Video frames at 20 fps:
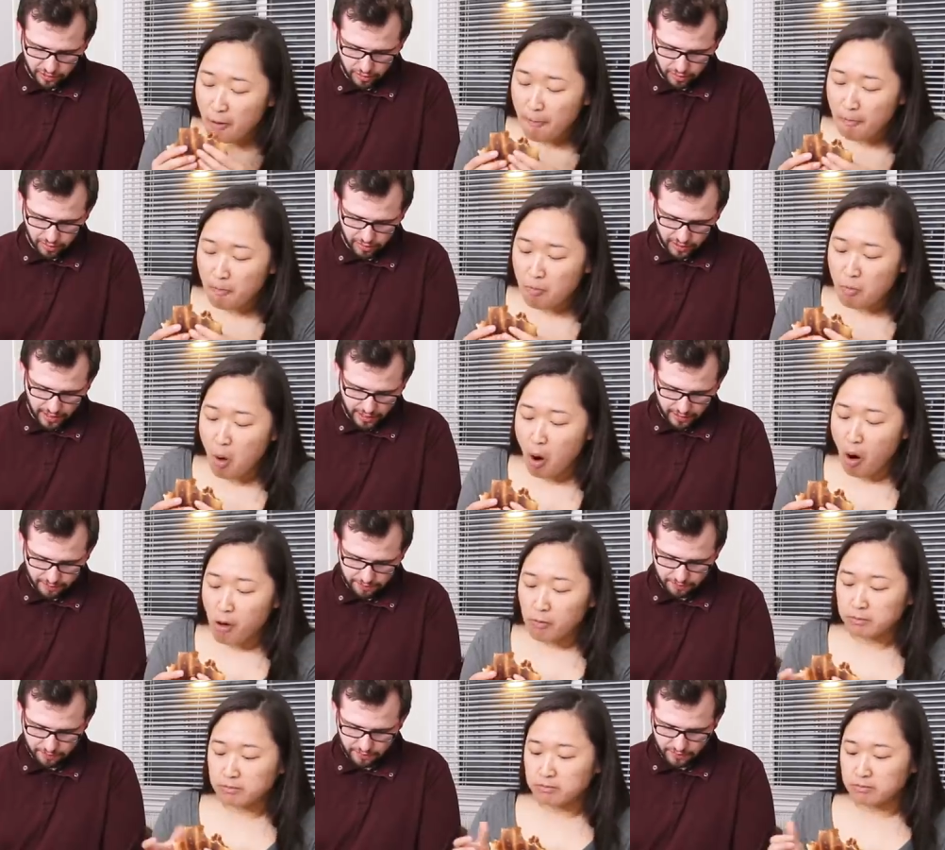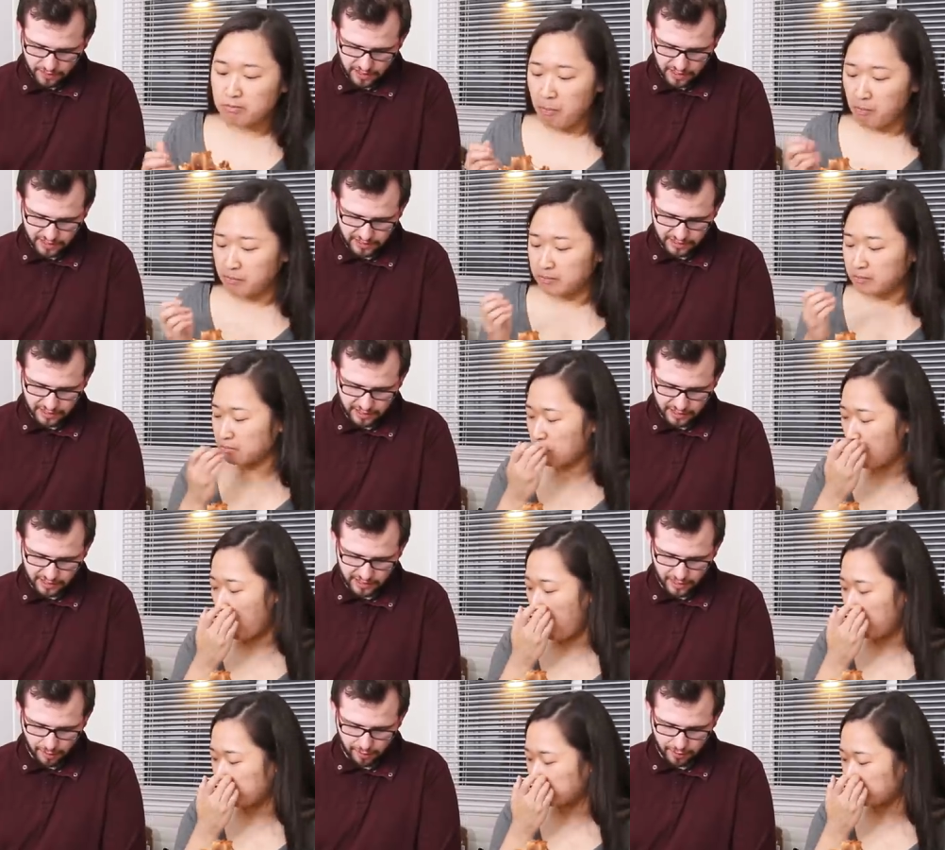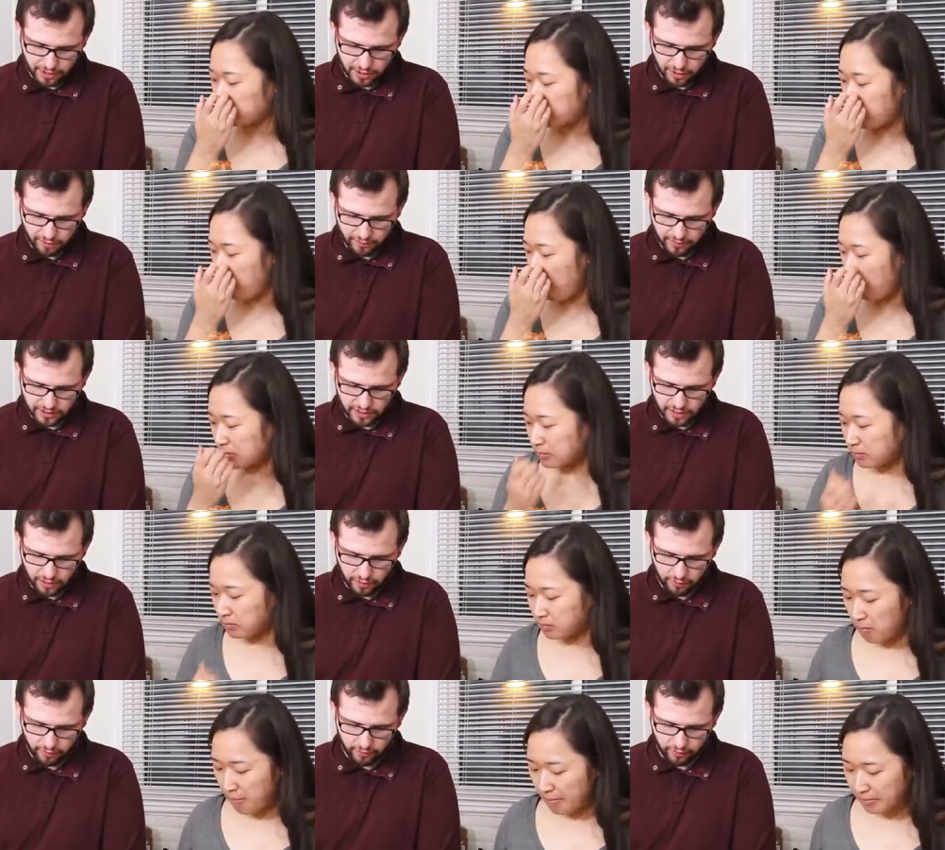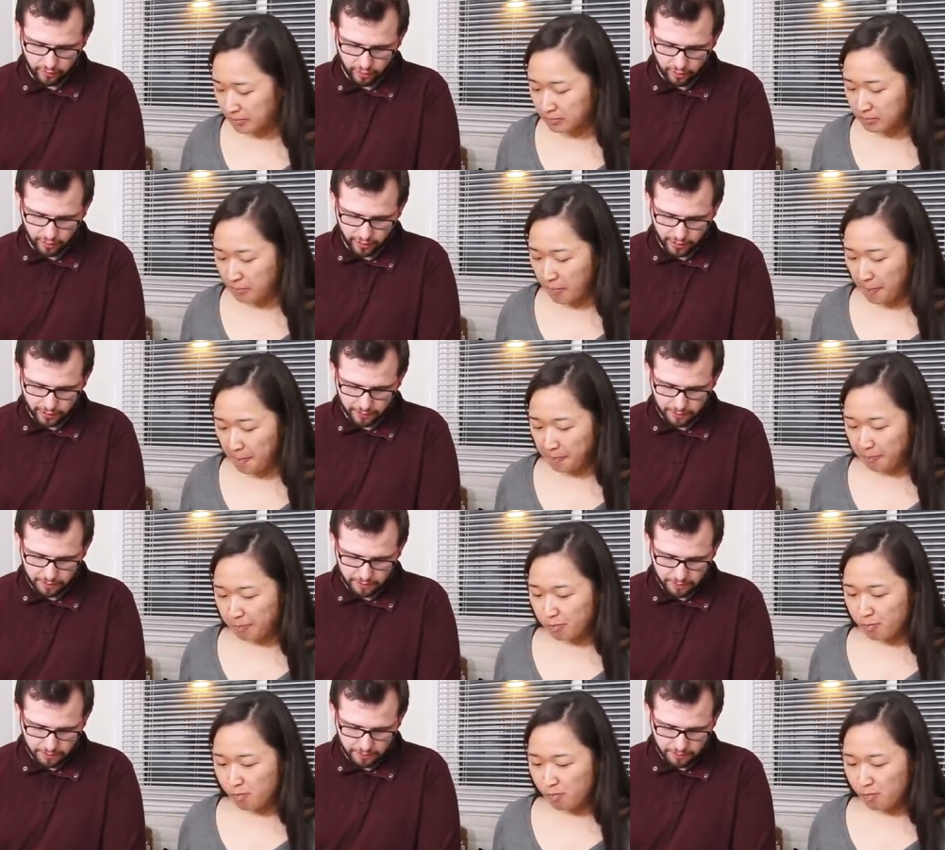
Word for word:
Speaker 1: agree with that, because it's not a sloppy joe if it's not overflowing.